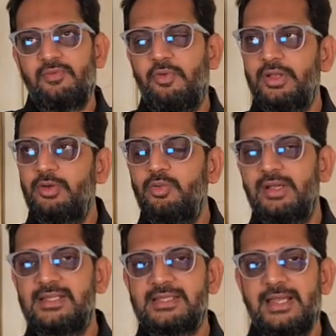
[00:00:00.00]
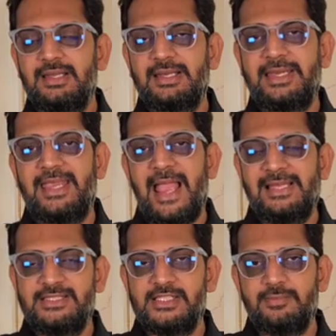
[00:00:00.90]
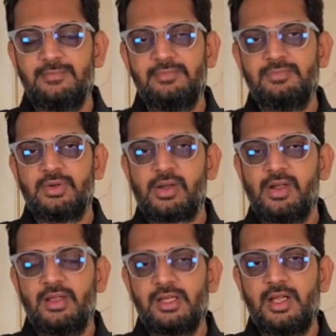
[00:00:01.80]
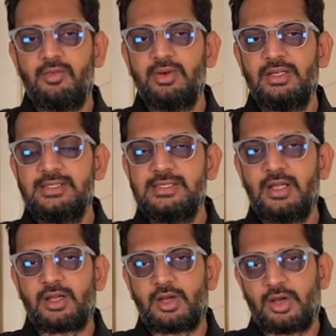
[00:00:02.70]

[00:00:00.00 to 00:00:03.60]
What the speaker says: for you to understand, calcium governs the